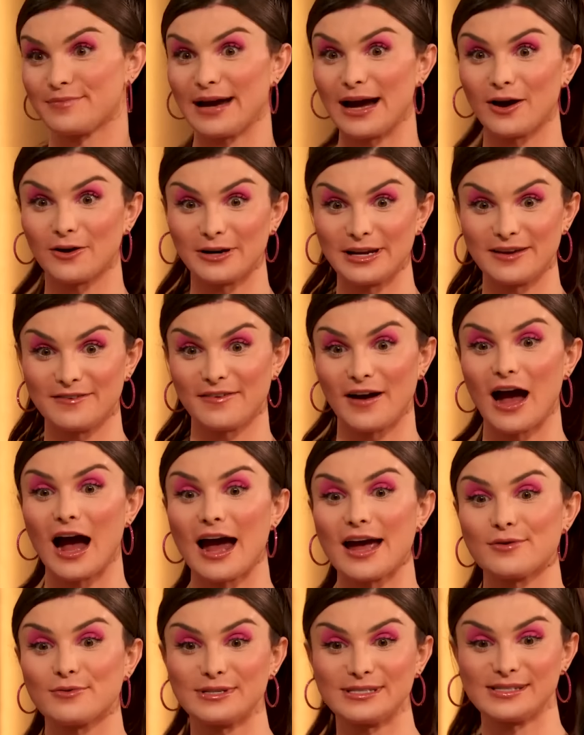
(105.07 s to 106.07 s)
about if
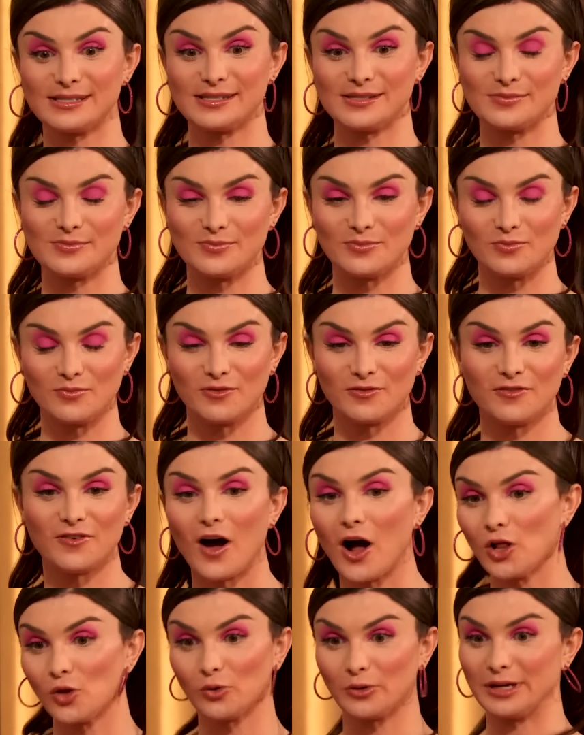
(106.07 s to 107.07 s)
I was
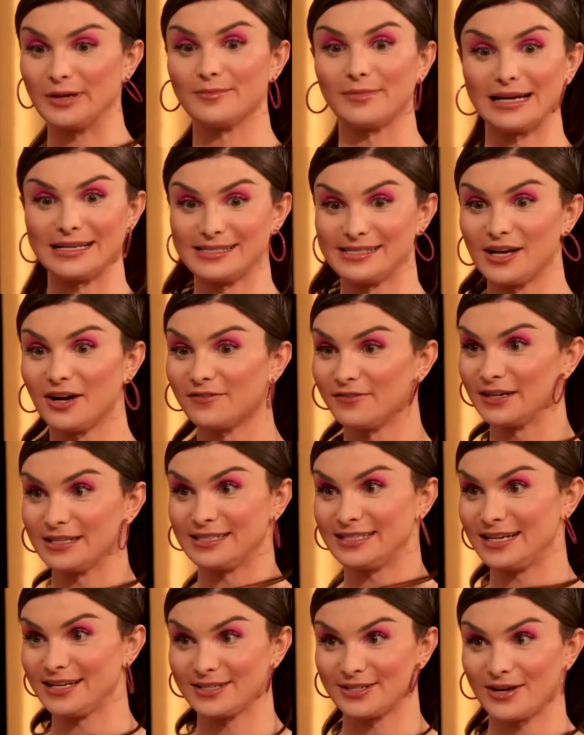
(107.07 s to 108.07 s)
following myself on
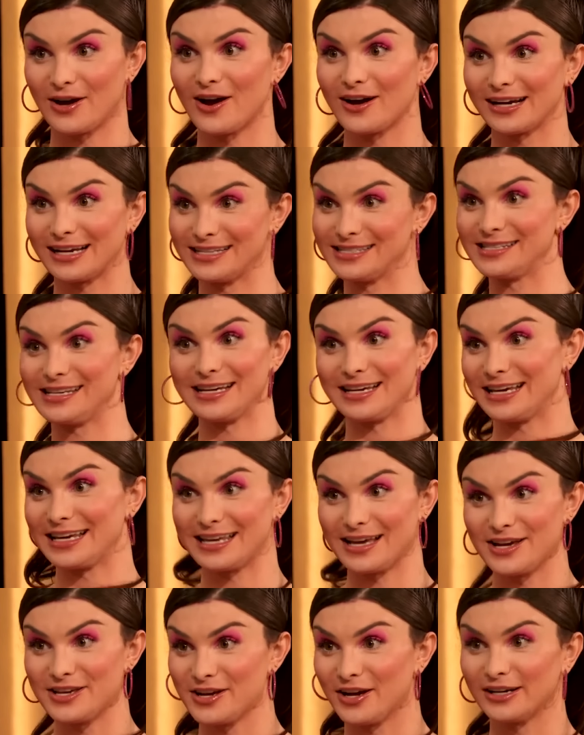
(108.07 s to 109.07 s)
TikTok as like
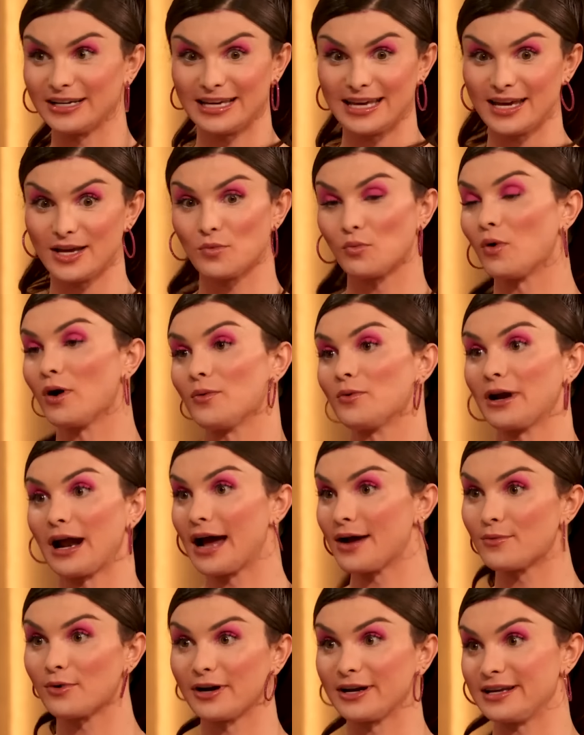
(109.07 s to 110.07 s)
a young kid, what would
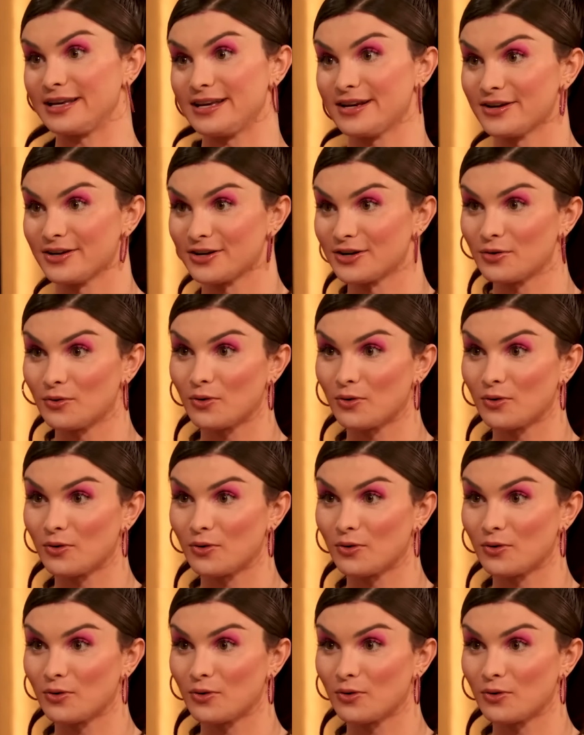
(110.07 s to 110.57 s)
I want to hear?